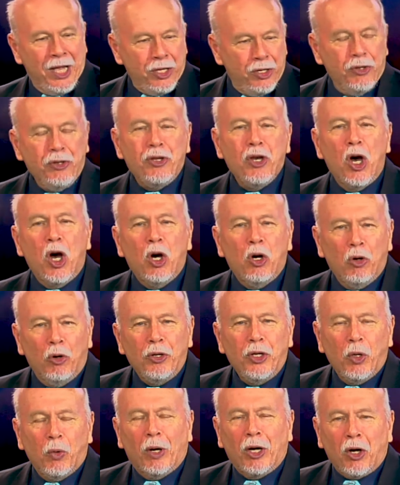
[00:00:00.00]
You know
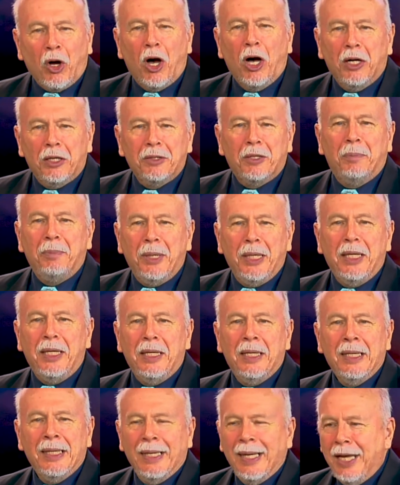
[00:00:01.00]
who you are called to
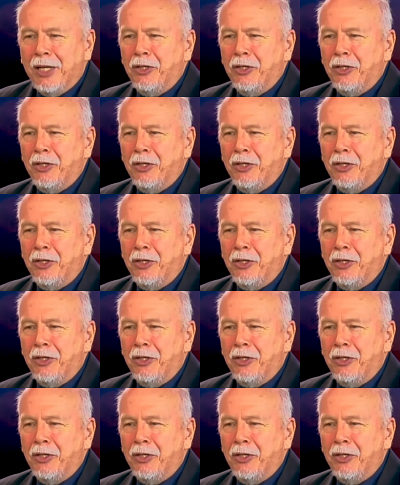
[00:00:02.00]
be,